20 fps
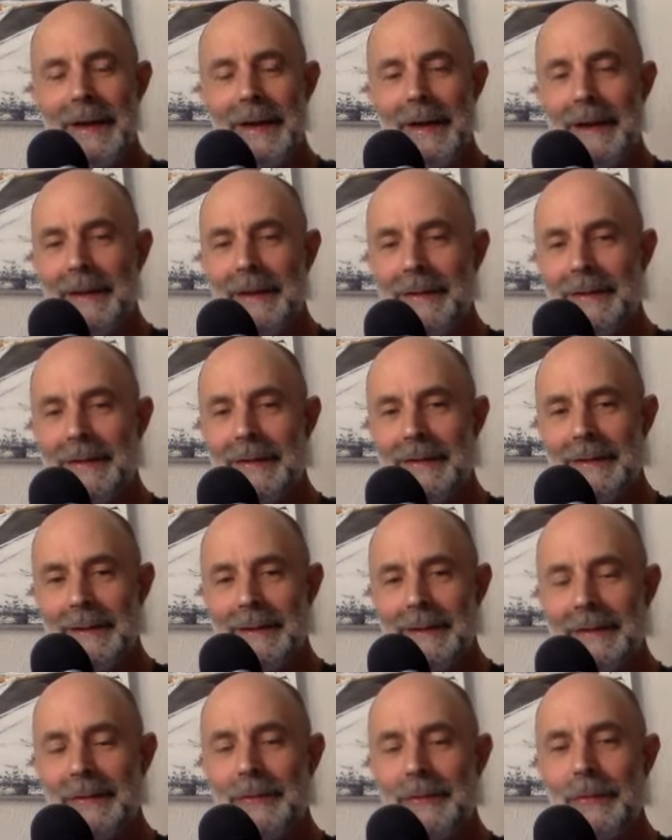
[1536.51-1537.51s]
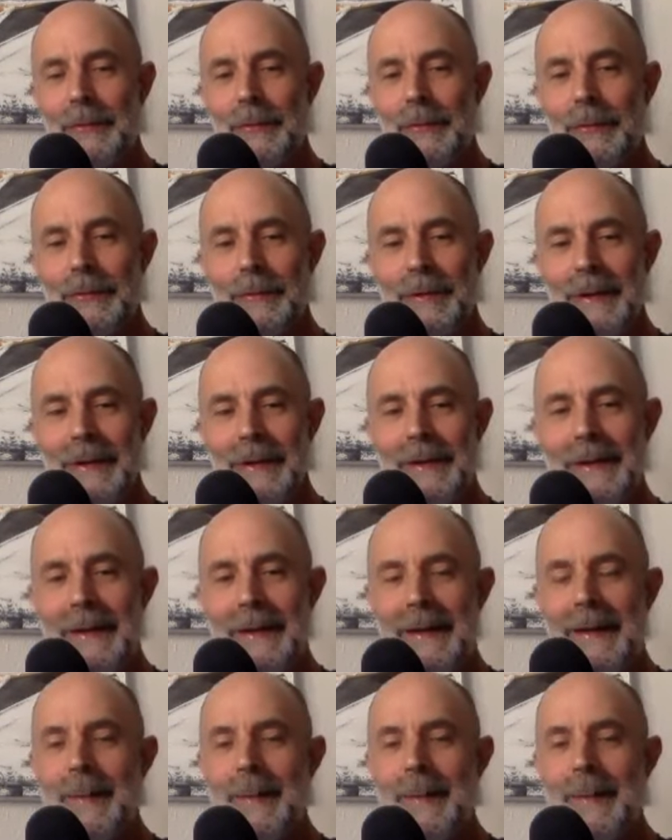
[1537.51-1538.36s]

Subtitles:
Kailash is this extraordinary